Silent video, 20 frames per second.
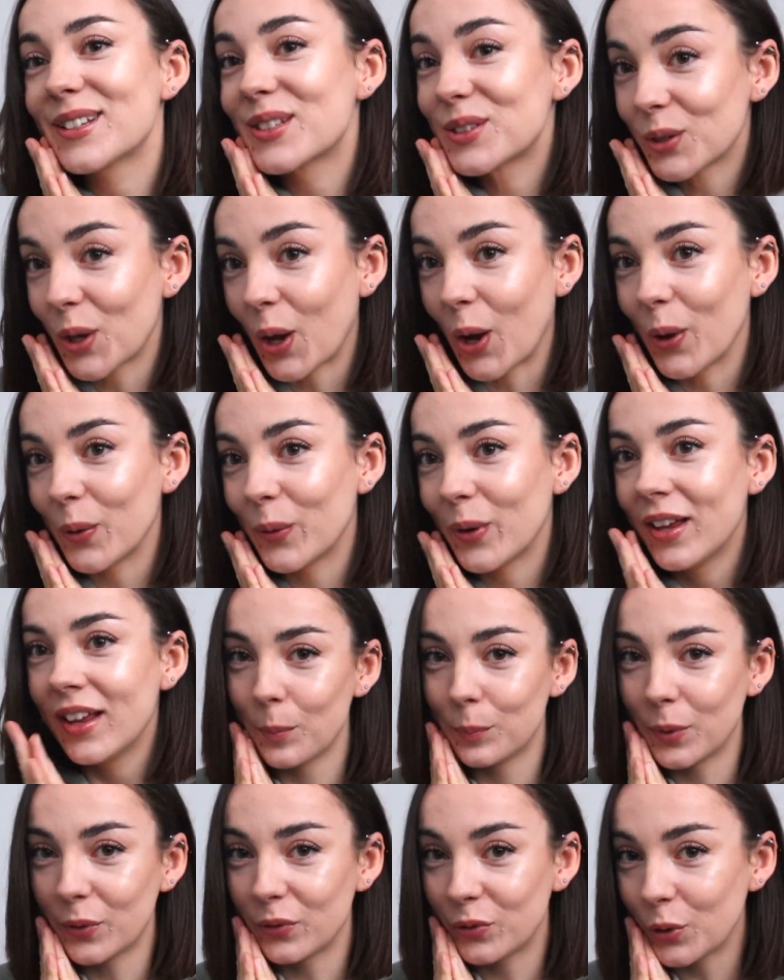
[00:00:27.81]
So
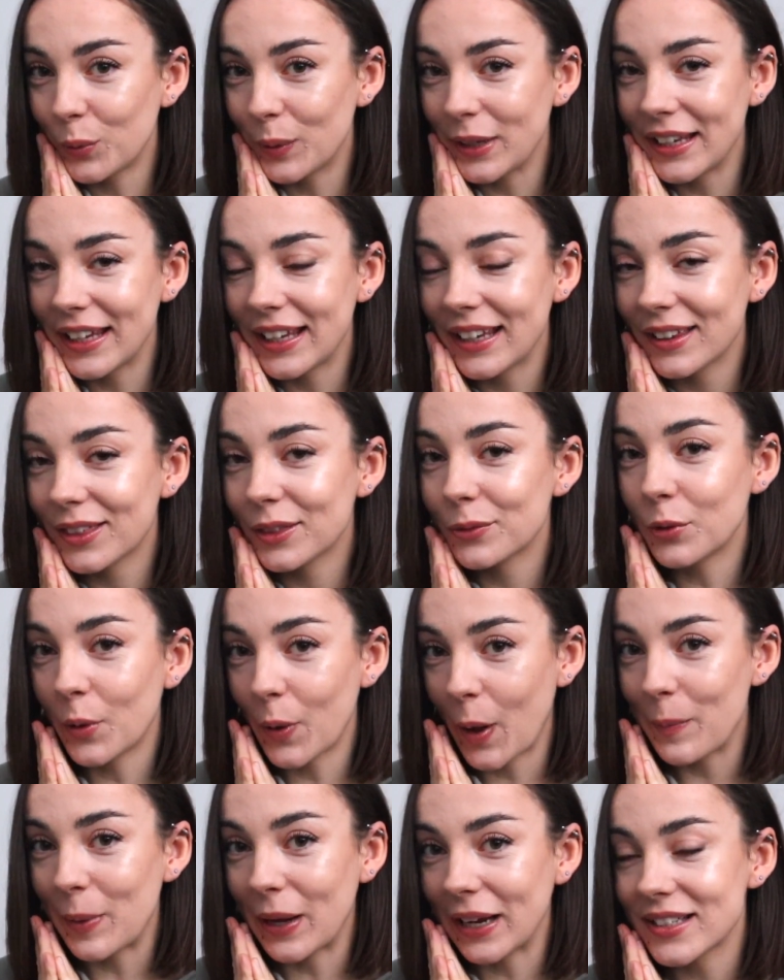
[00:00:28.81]
before we throw
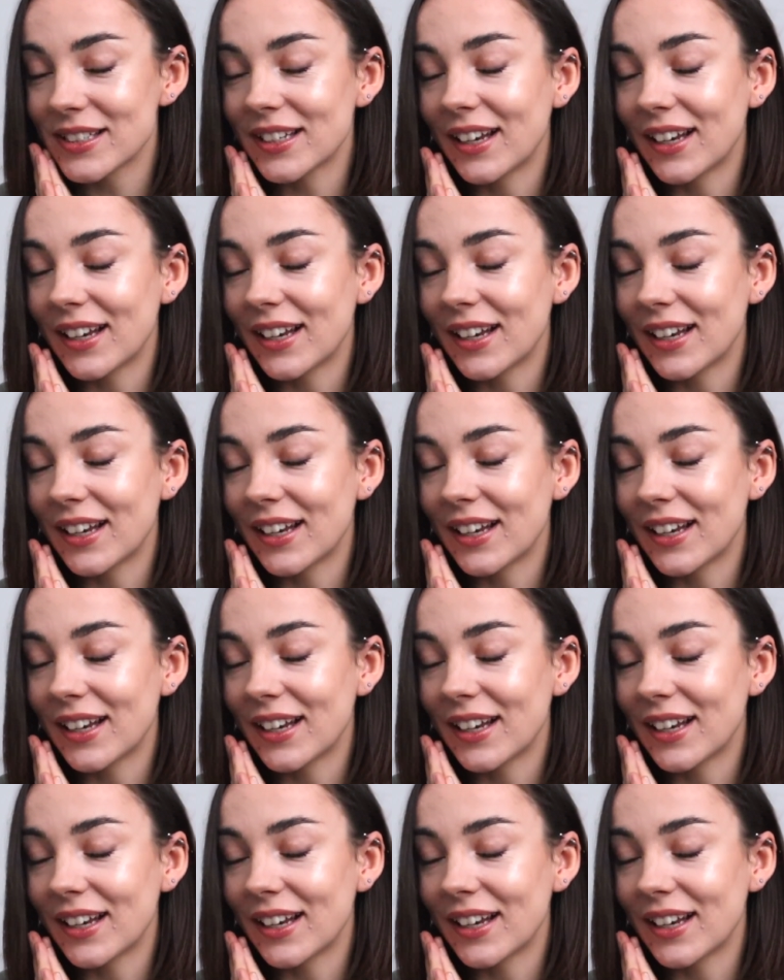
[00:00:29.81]
it back